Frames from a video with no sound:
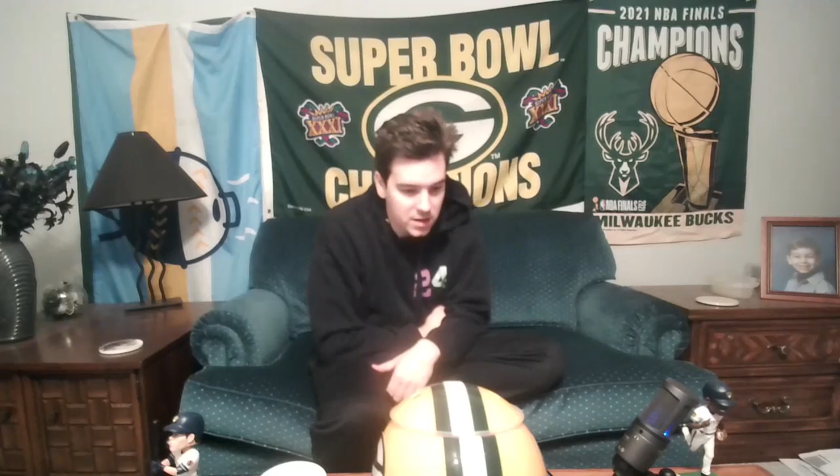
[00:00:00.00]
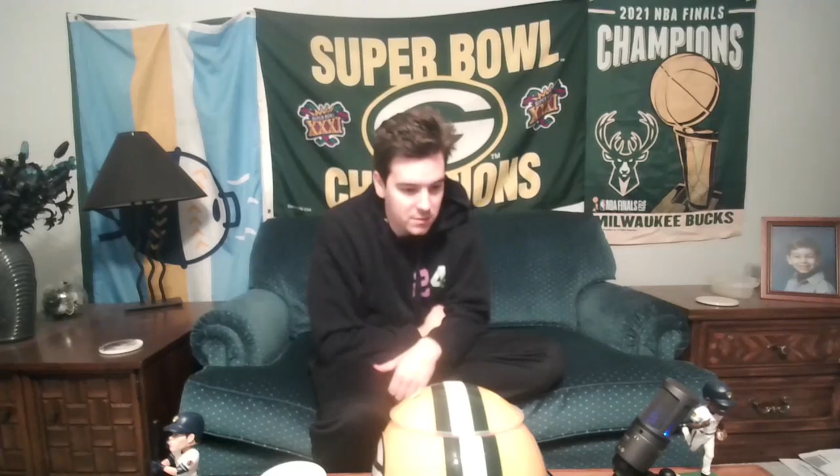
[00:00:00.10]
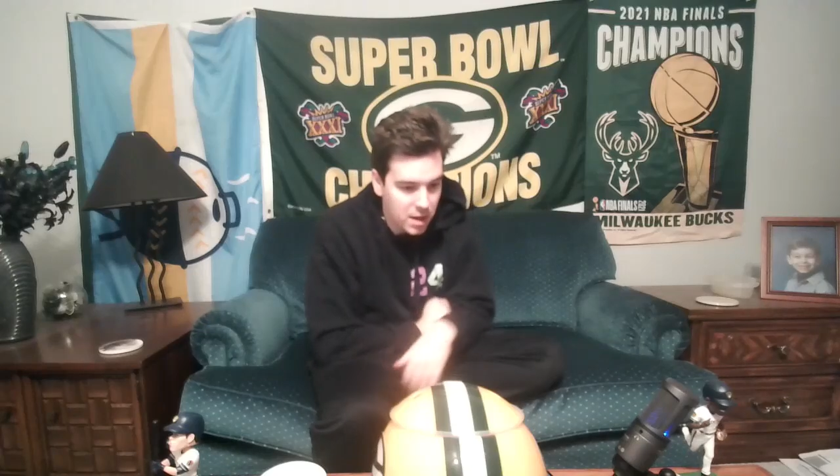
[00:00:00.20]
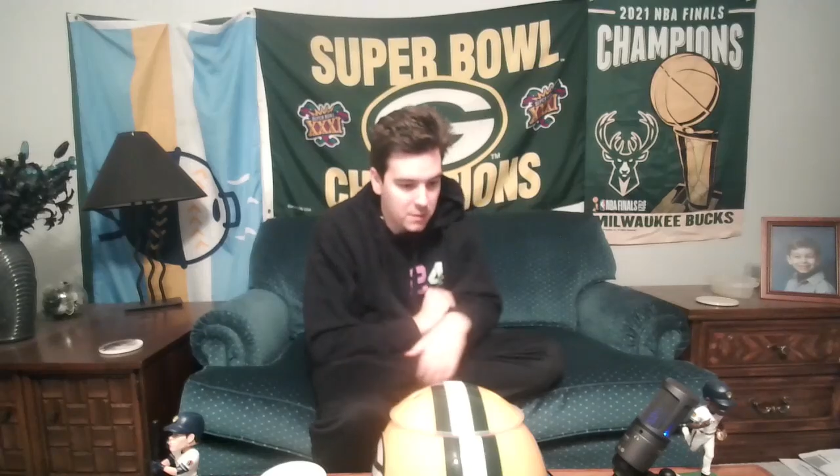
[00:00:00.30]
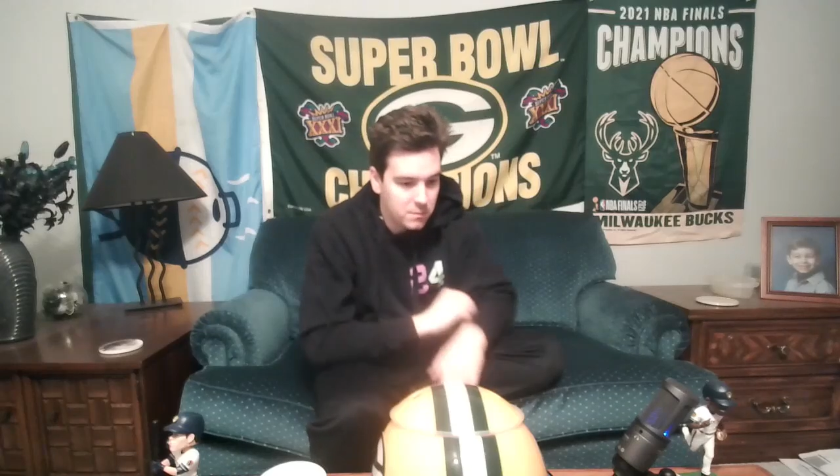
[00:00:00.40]

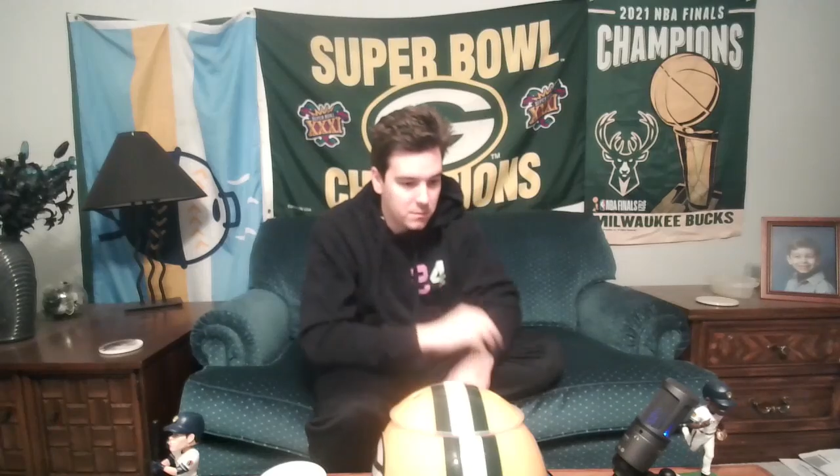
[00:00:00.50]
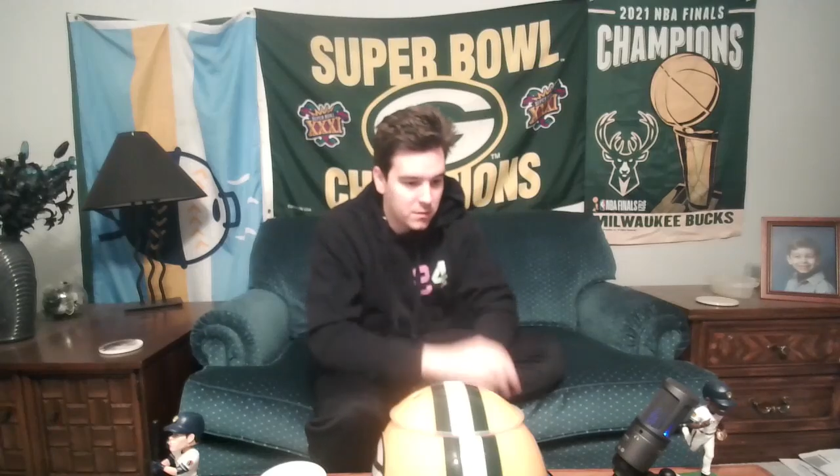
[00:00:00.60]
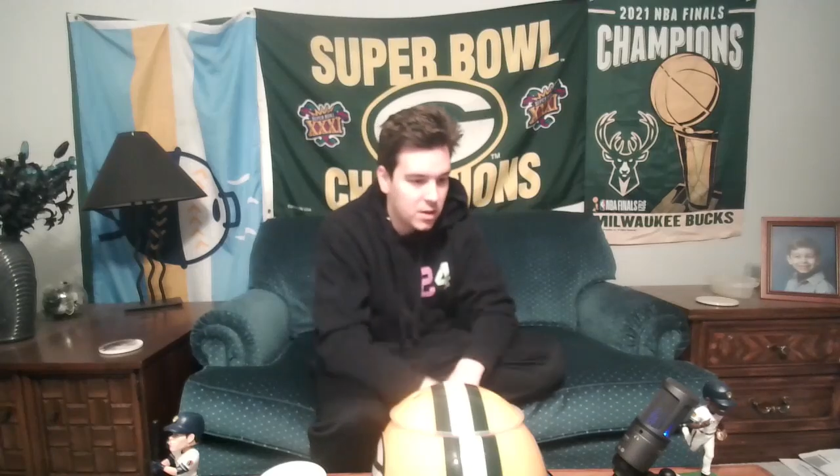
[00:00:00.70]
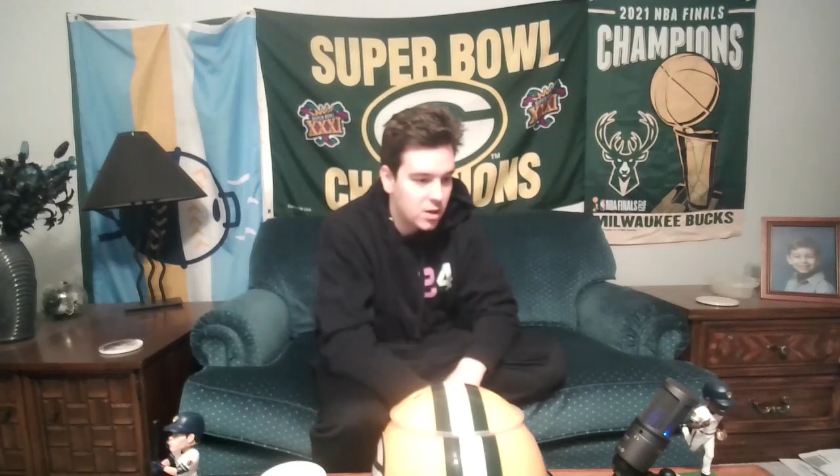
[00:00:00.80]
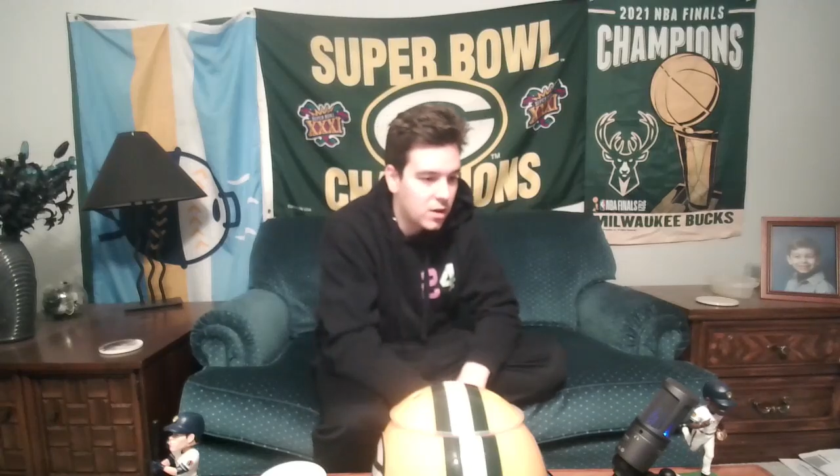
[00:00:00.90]
might,
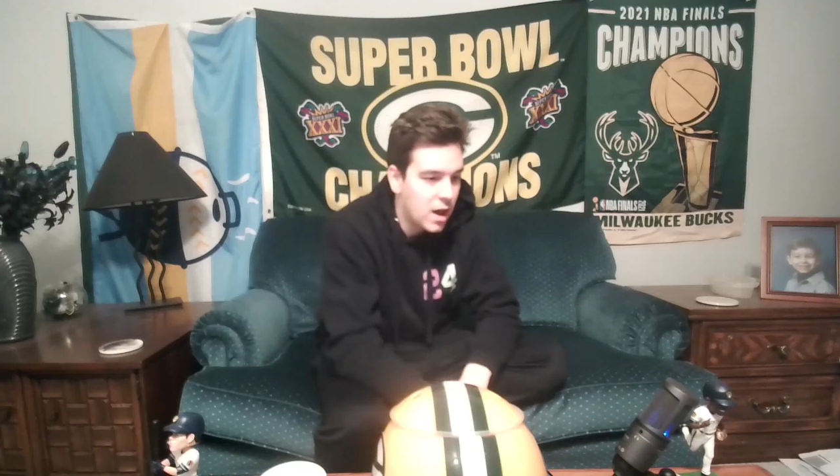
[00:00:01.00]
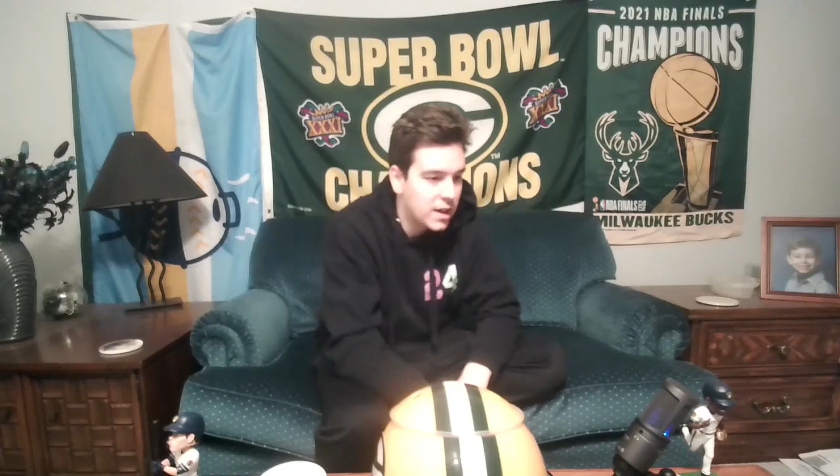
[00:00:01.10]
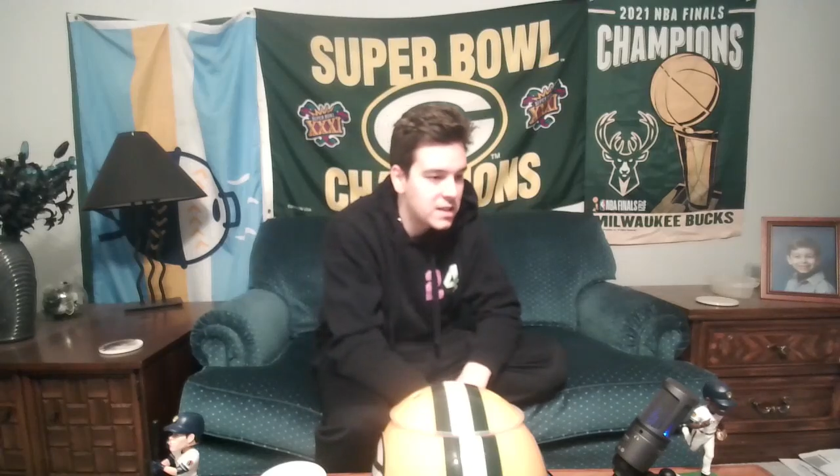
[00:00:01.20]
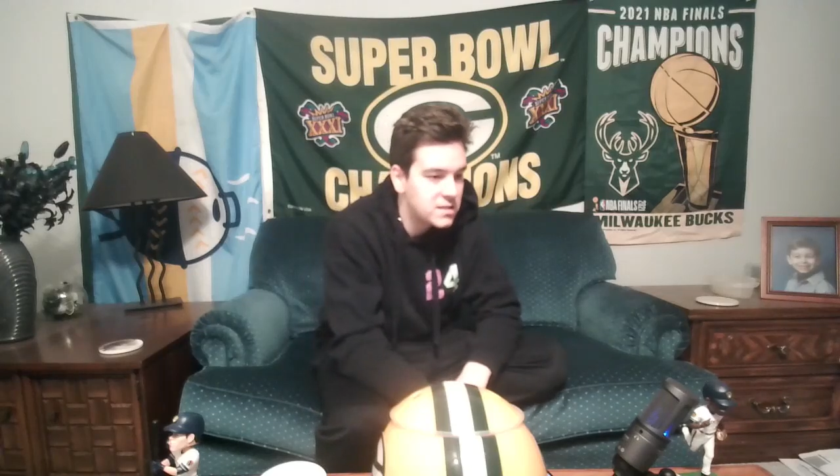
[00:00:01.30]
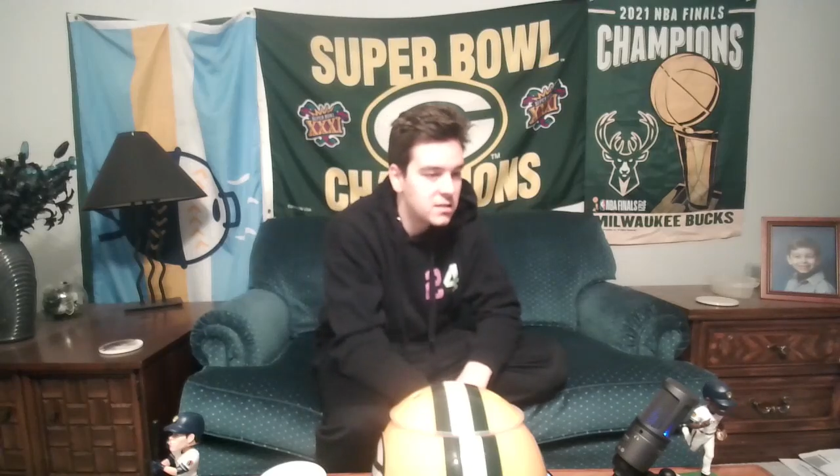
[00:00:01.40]
I
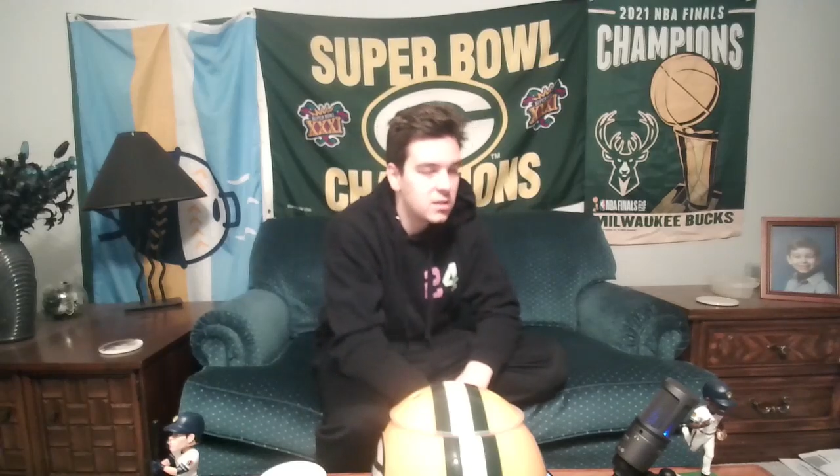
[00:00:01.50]
guess